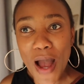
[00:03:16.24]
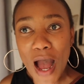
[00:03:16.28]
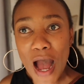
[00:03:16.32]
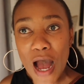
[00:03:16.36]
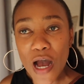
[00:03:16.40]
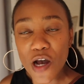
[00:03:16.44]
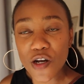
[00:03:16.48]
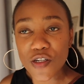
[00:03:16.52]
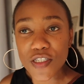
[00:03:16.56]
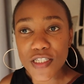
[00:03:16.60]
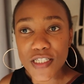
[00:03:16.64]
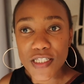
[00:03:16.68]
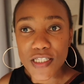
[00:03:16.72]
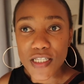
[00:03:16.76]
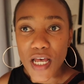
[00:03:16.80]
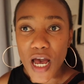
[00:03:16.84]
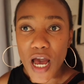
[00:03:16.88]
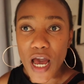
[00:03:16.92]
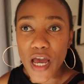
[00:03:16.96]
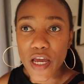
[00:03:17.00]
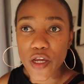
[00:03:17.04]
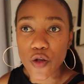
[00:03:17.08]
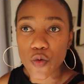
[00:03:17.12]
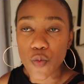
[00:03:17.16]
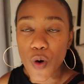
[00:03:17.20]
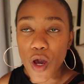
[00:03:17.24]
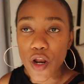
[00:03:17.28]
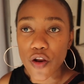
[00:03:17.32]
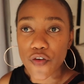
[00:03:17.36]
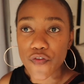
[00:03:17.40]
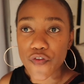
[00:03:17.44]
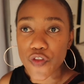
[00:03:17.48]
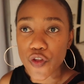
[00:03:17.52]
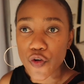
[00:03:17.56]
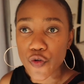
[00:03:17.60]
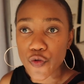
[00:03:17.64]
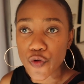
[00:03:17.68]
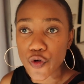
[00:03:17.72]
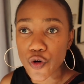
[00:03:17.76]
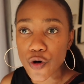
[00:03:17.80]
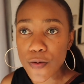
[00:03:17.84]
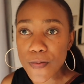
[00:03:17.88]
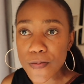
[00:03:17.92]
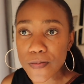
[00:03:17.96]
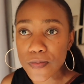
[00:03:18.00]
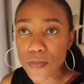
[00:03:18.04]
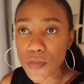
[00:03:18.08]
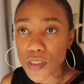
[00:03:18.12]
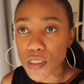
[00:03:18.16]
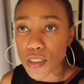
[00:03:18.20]
Outside one of the
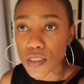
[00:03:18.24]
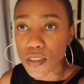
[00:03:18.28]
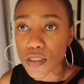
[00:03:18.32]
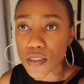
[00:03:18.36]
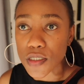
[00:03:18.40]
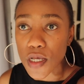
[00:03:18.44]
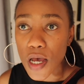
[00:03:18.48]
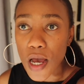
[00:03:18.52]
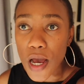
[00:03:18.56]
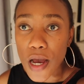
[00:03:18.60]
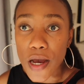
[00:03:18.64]
rooms,